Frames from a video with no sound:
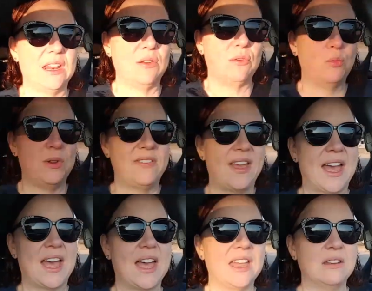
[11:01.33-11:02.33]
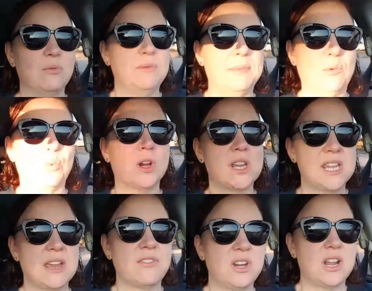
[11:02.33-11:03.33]
then we've had we've been
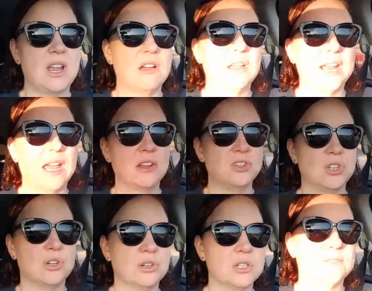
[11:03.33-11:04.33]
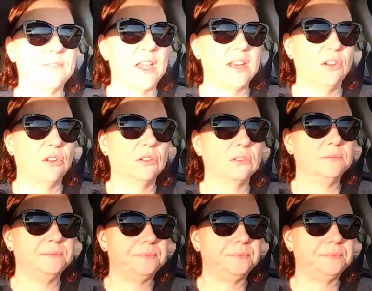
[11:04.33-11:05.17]
working every night on Asher's final